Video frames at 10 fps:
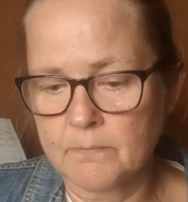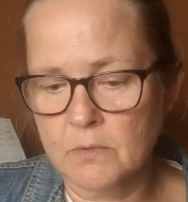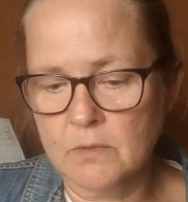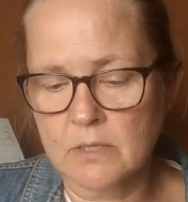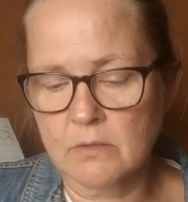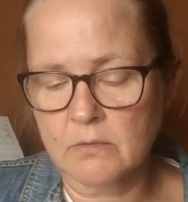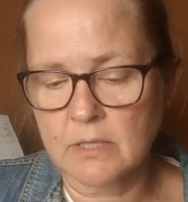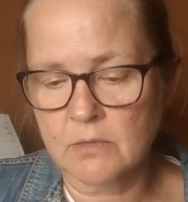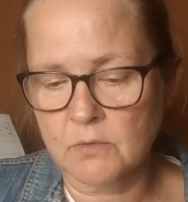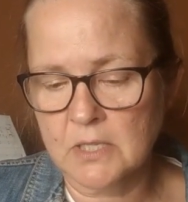So it's inter
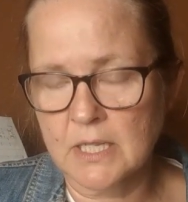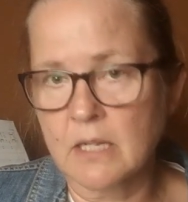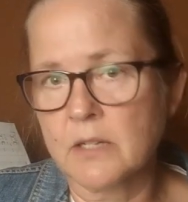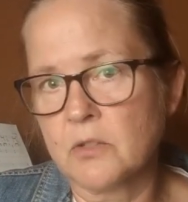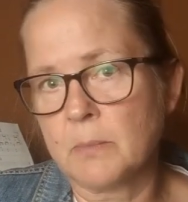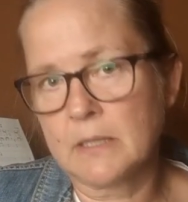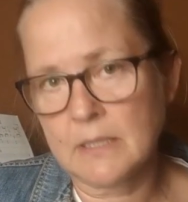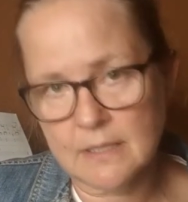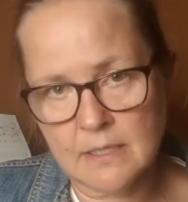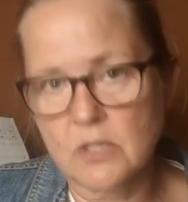interesting. And also about the
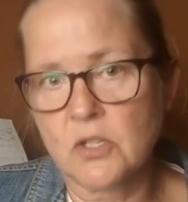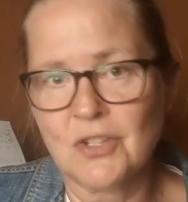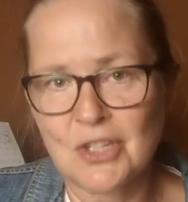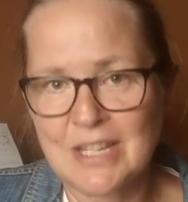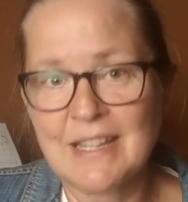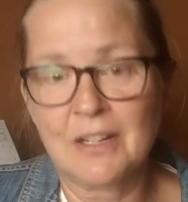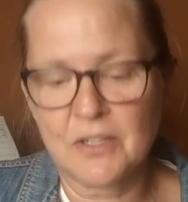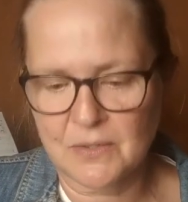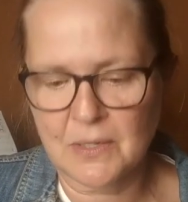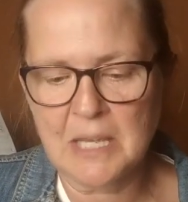extension gene, that
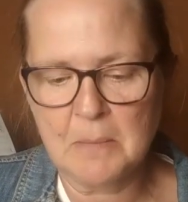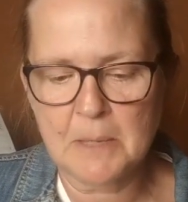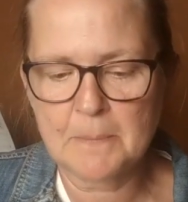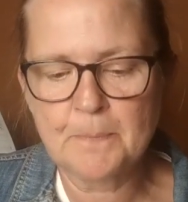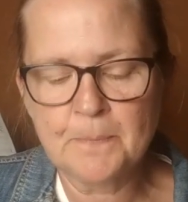also came up